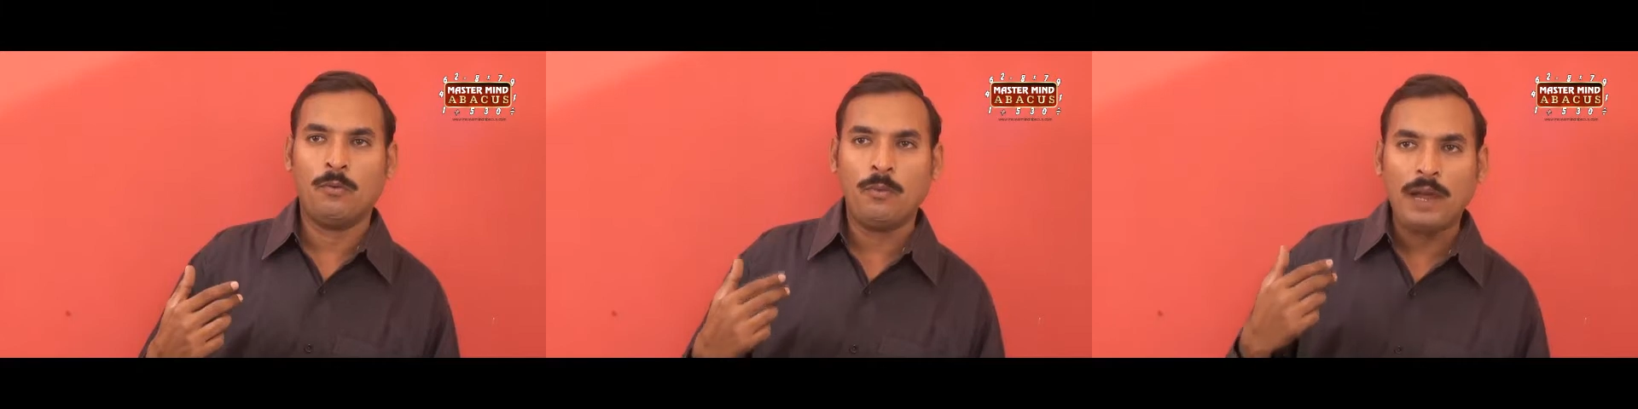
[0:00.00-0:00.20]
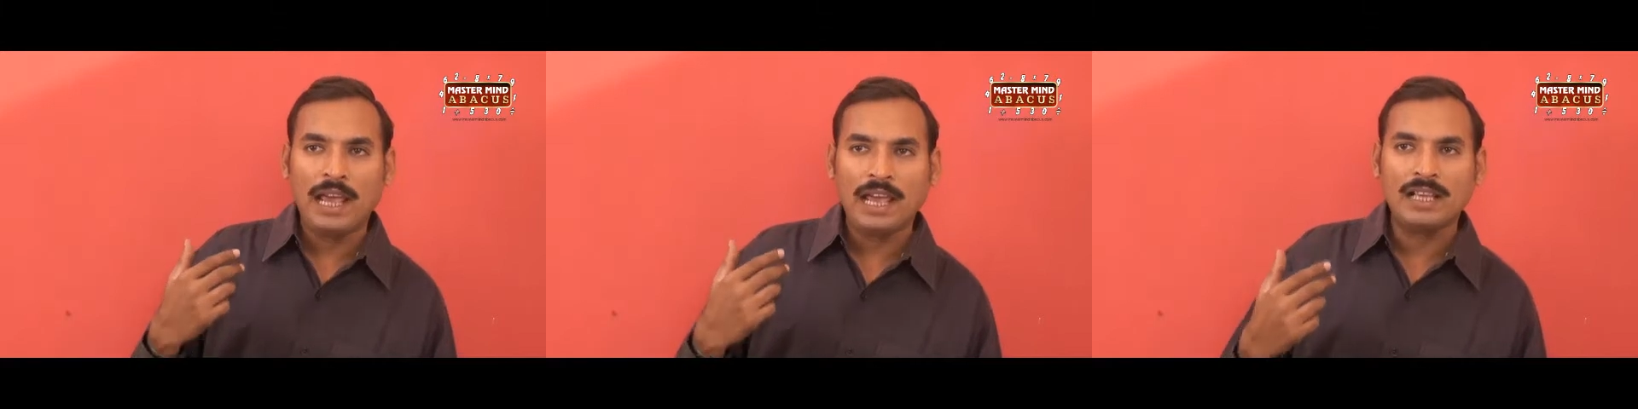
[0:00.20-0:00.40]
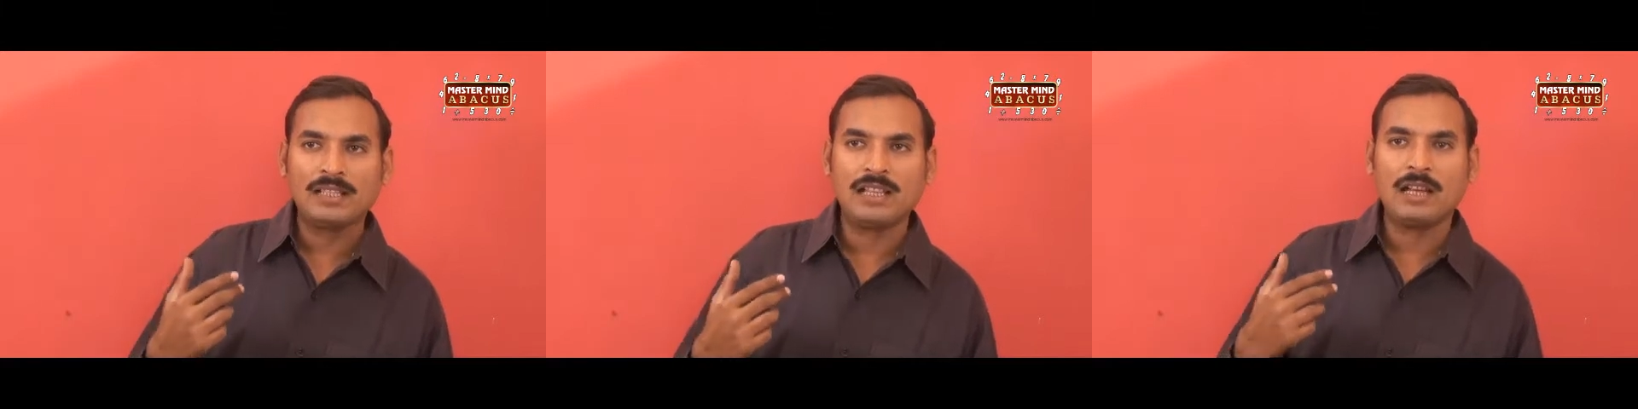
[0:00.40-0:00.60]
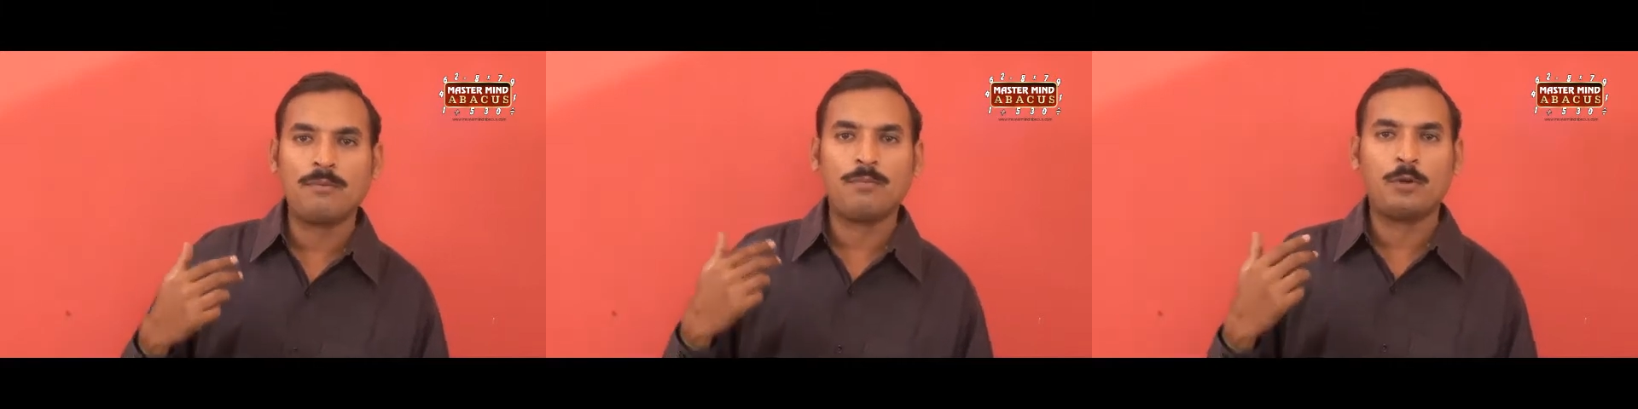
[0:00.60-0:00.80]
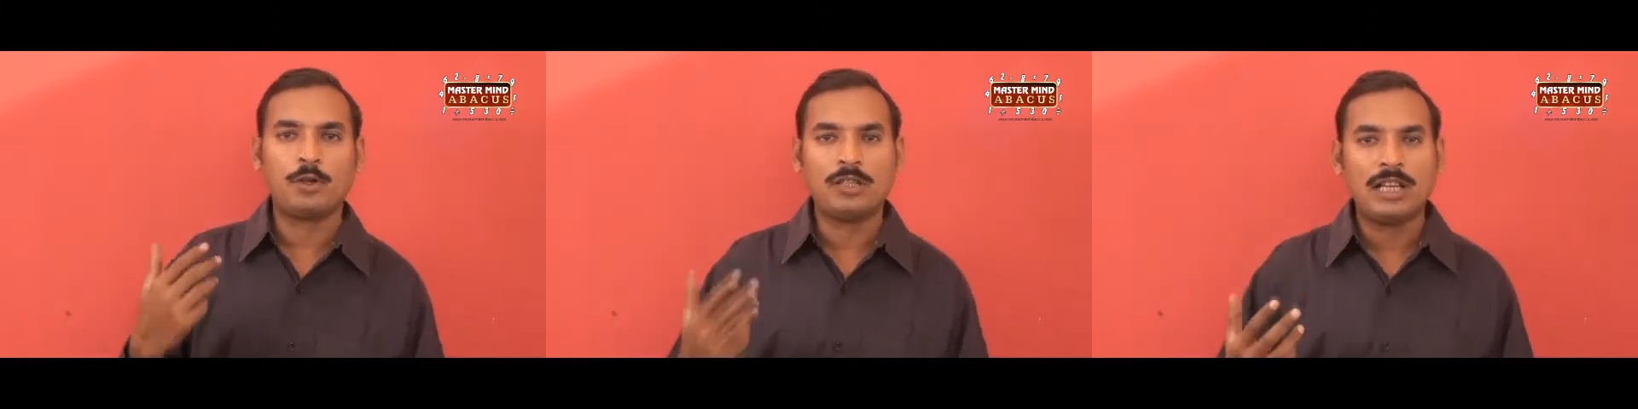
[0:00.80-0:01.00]
ways
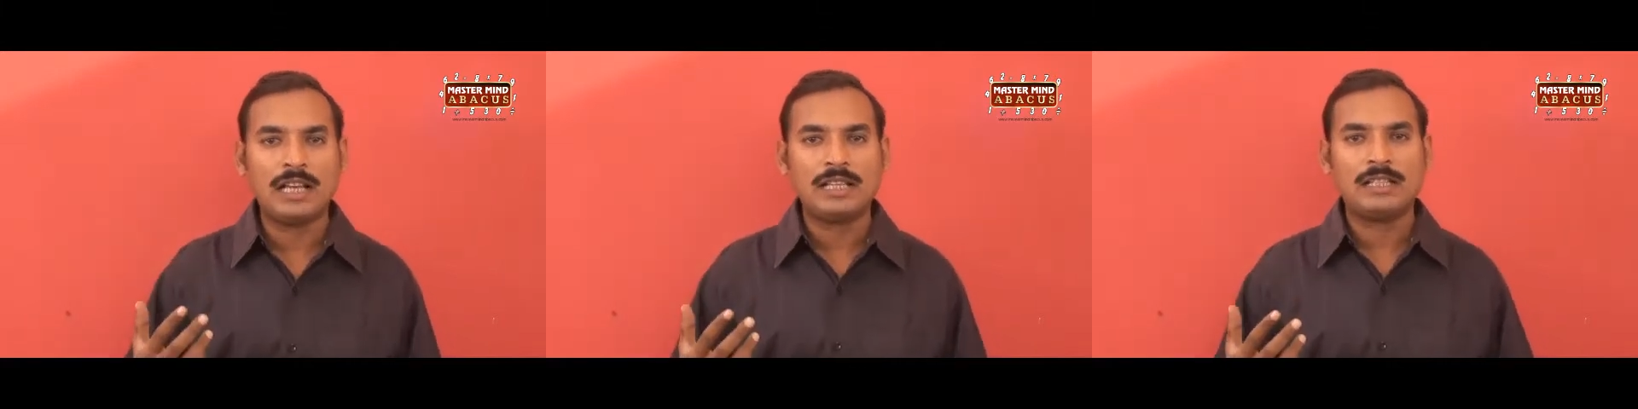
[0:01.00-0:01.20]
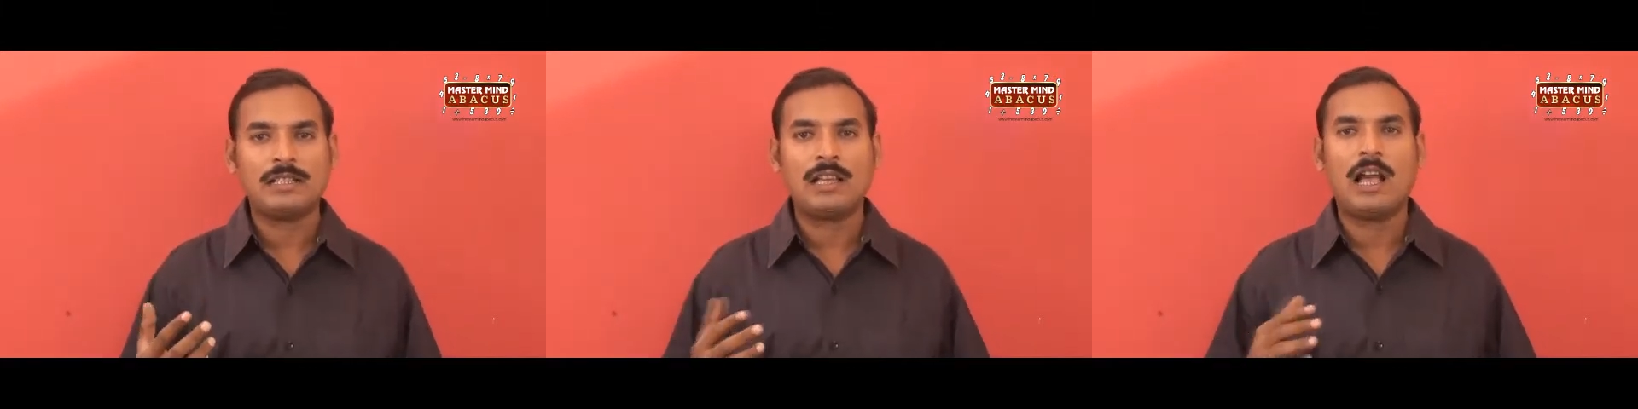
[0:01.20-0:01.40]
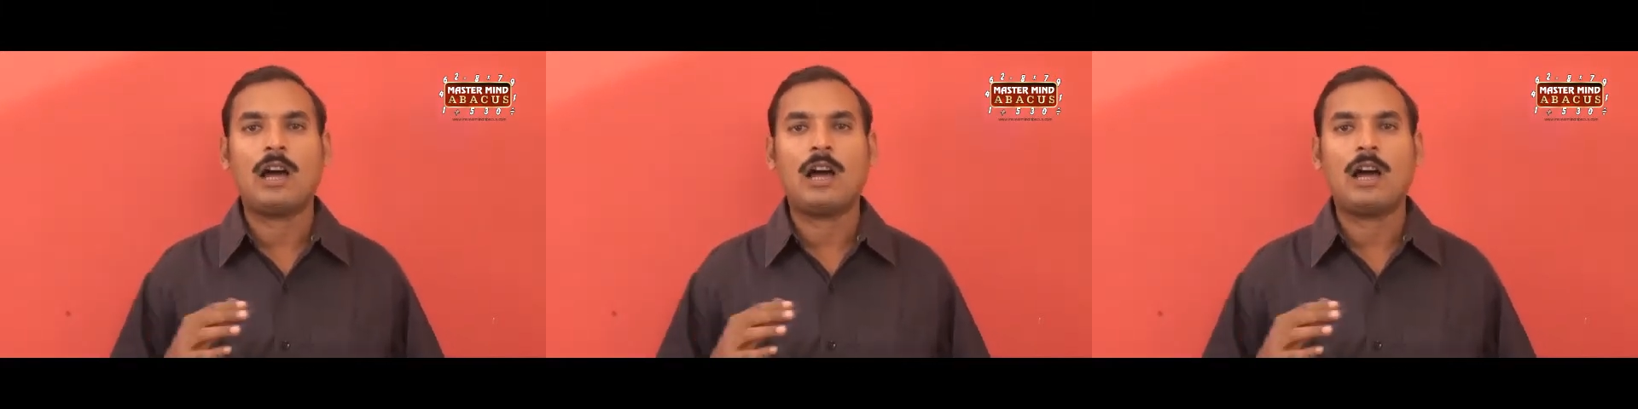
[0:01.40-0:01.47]
and process